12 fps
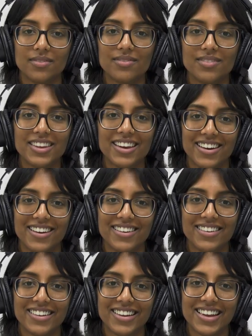Yeah.
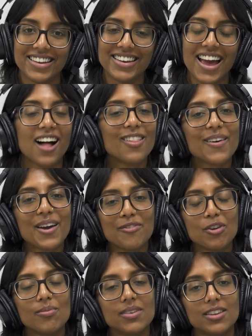And how long have
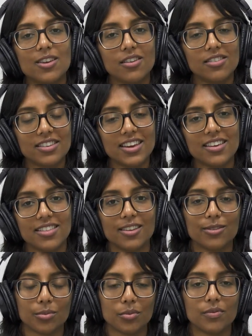you been using
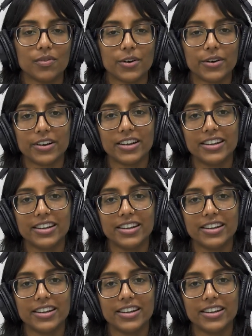this rule for?